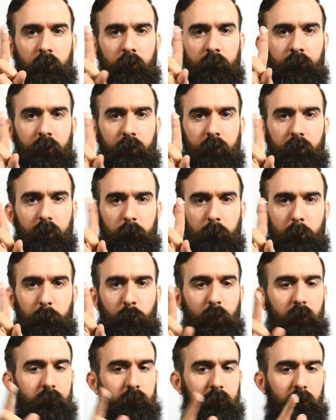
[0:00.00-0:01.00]
finger here, my
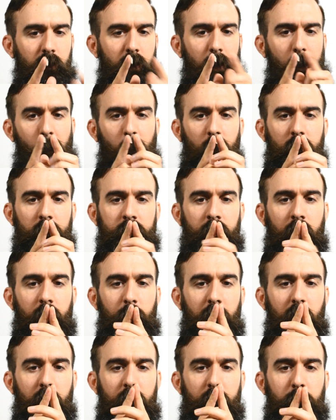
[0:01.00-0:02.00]
pointy finger. Take
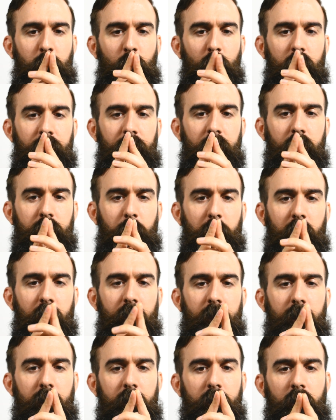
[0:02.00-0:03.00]
my other pointy finger from my
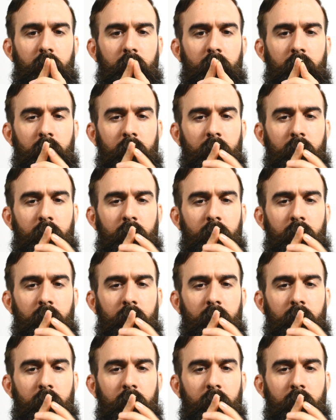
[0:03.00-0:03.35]
other hand.